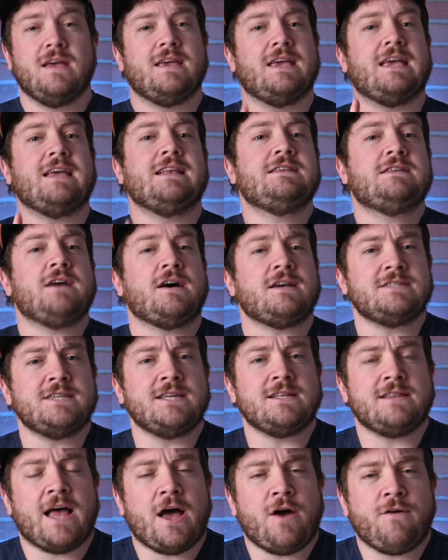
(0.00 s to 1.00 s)
it doesn't
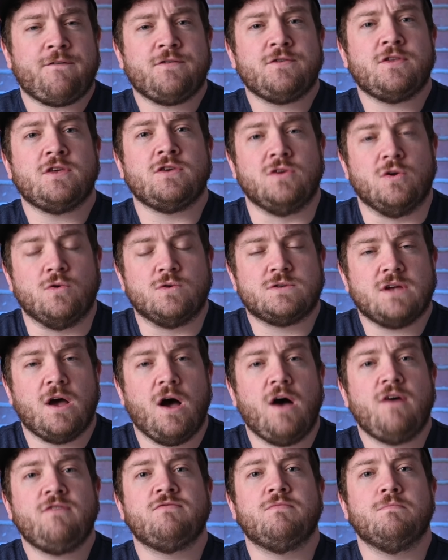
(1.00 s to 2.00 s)
allow for the use
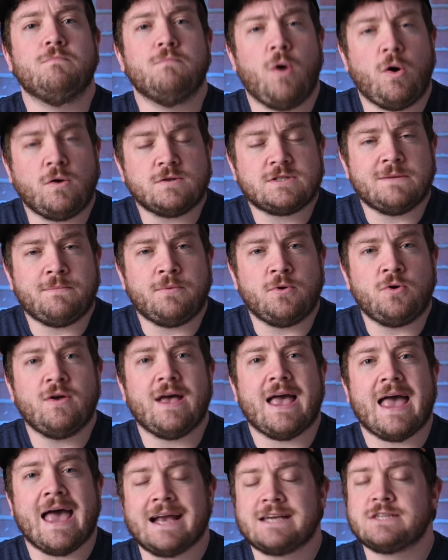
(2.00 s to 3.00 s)
of
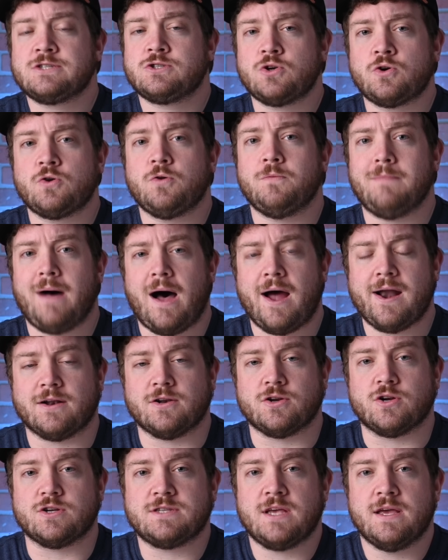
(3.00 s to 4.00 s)
multiple external
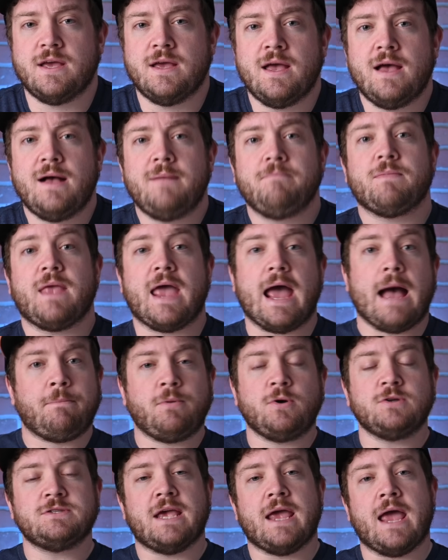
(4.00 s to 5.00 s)
monitors.
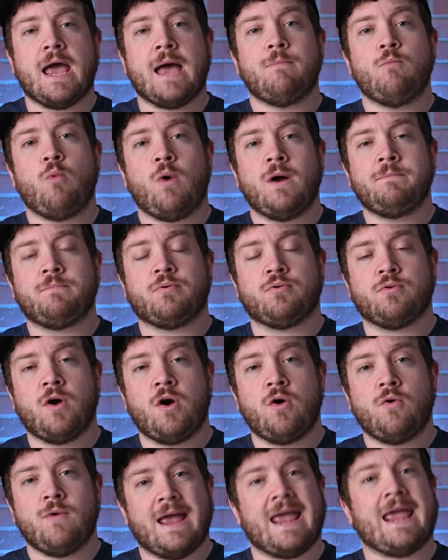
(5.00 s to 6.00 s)
Apple's M1
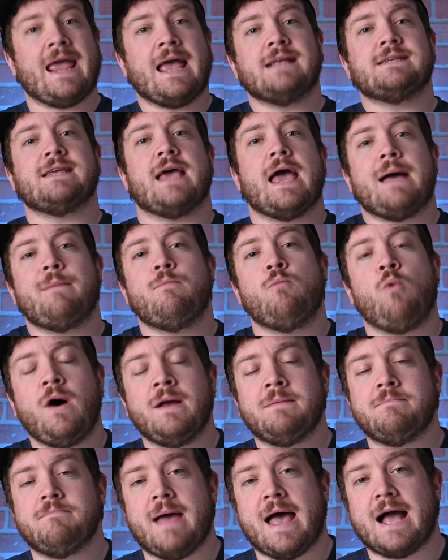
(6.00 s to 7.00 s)
Pro and
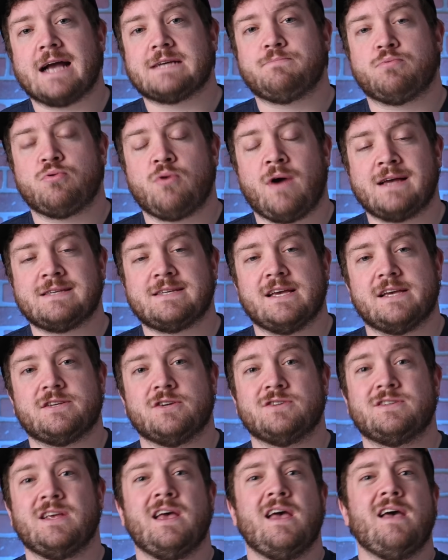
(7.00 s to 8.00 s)
M1 Max
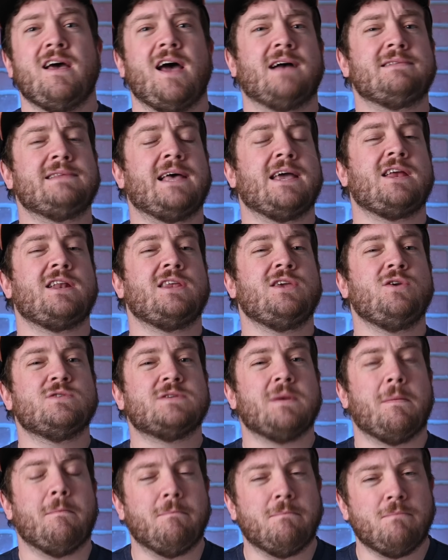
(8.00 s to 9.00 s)
processors allow you to
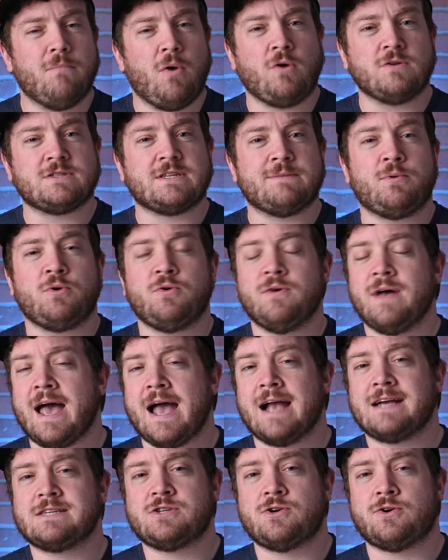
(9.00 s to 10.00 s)
use multiple
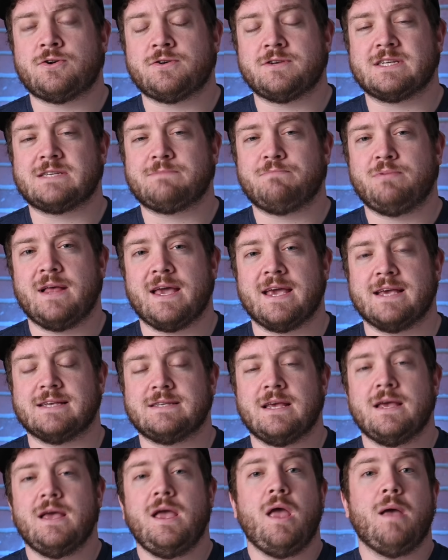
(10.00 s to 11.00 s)
external
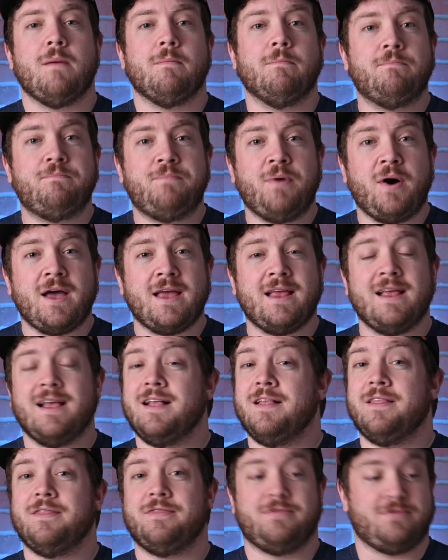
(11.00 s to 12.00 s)
displays, but
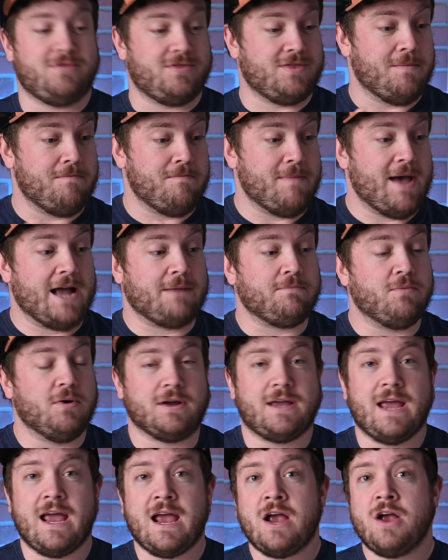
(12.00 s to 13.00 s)
the
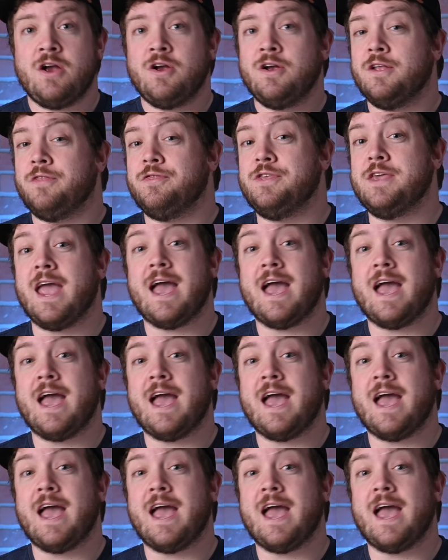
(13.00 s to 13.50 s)
MacBook Air, the